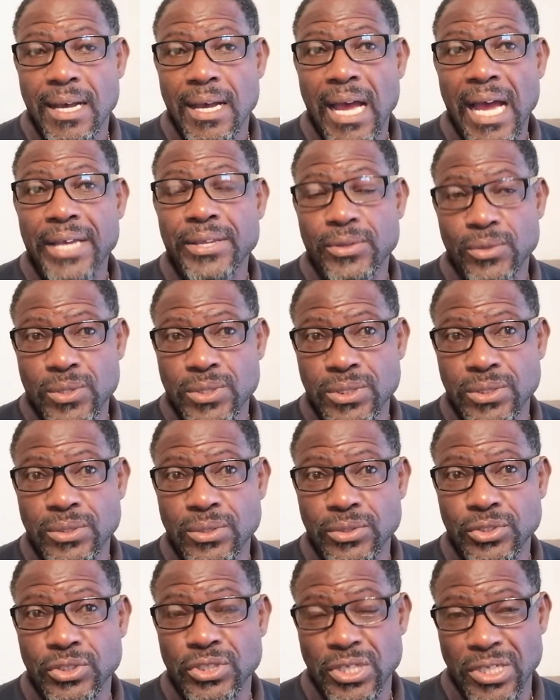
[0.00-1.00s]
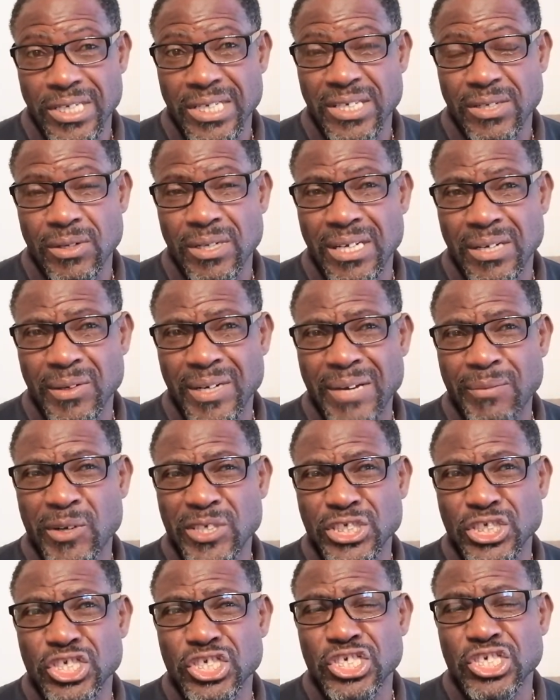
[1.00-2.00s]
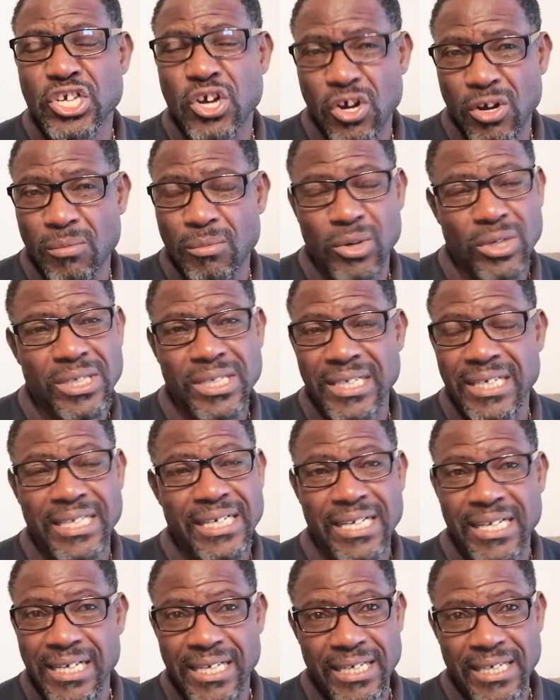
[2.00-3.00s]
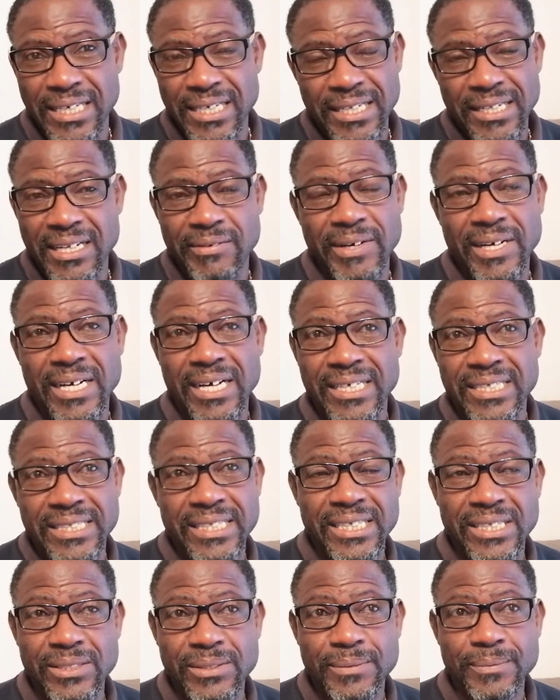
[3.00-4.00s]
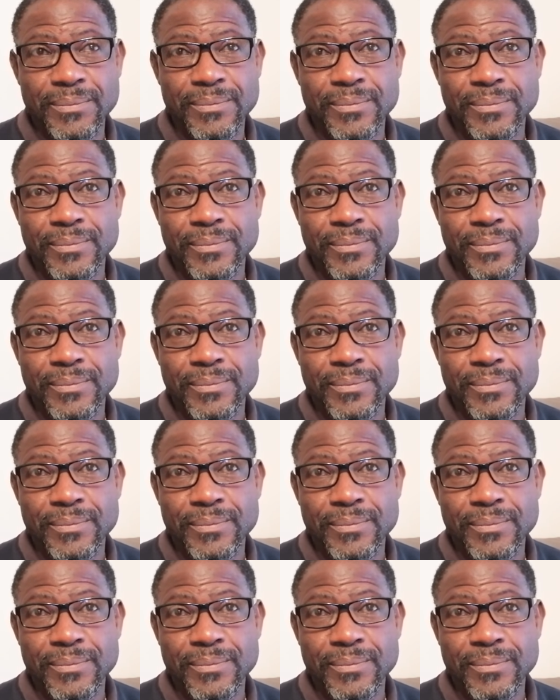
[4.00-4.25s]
I used to drink it when I was young, but it never continued.